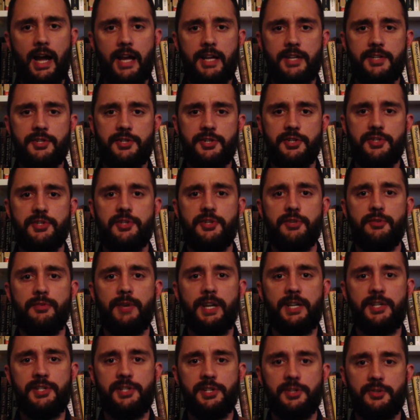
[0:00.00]
is just too
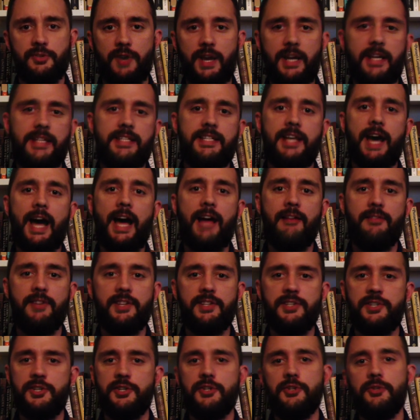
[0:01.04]
much to try to dive
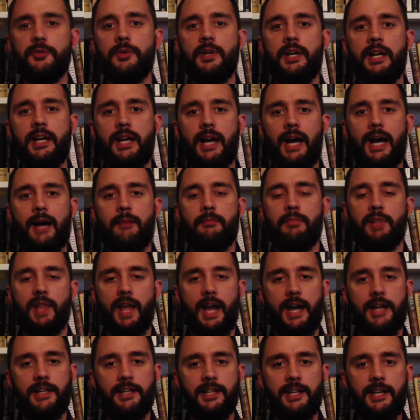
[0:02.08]
into
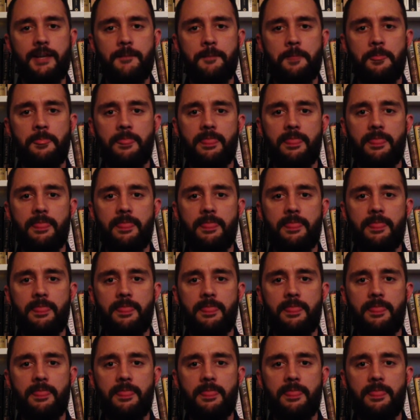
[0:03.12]
blindly,